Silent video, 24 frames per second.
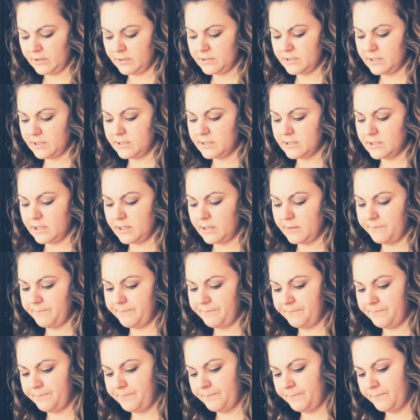so let's see.
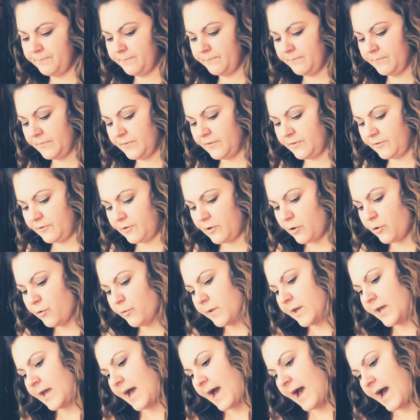So
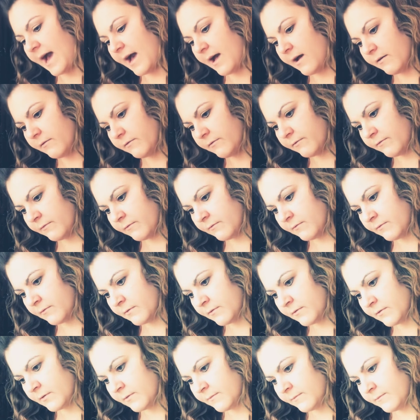we have
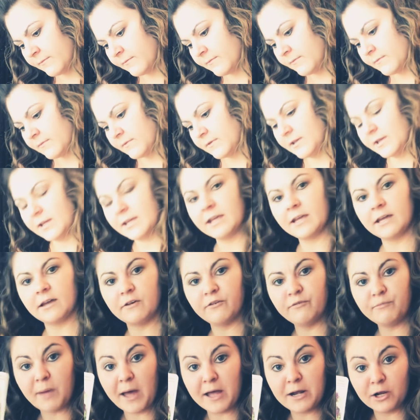the King
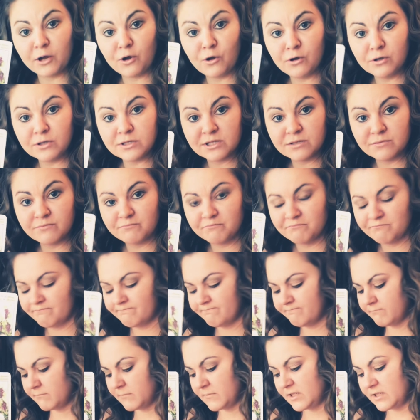of Pentacles.
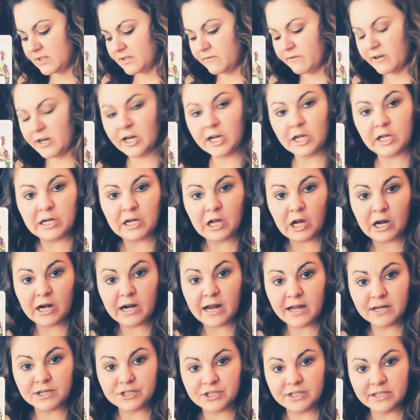That's a very good card,
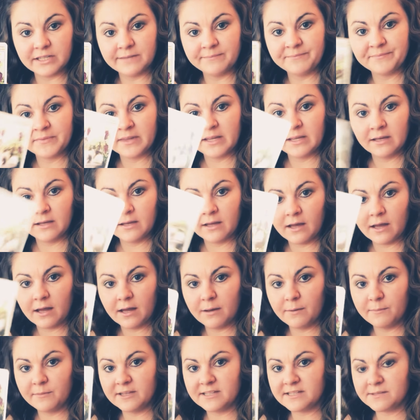actually.
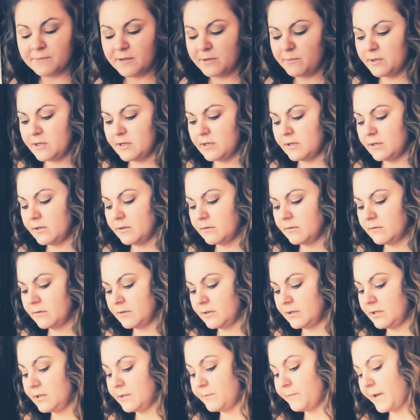Um, this may be
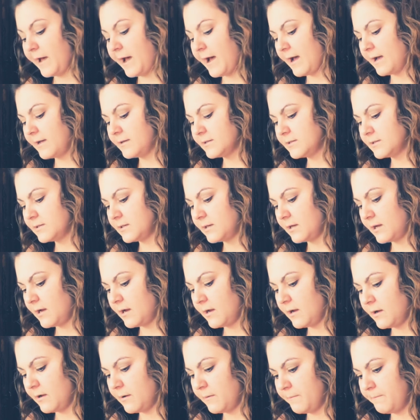in the past.
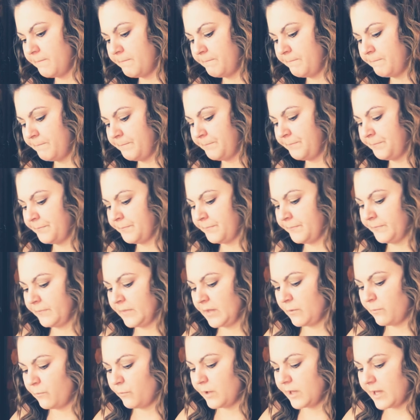Um,
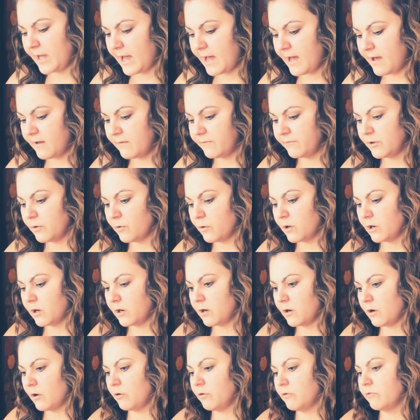we have
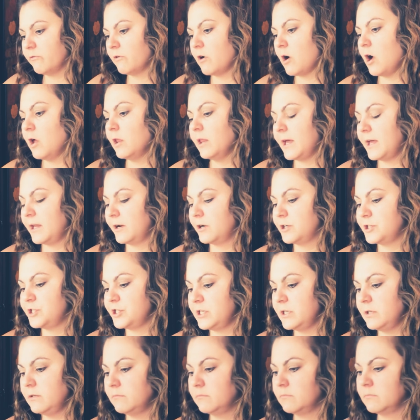your overall
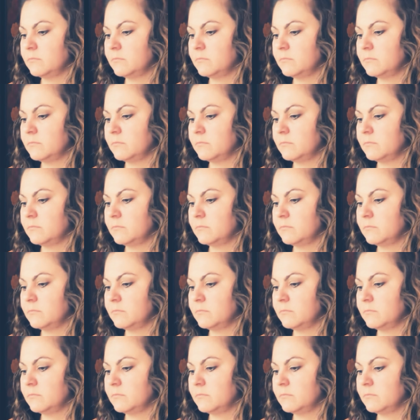energy,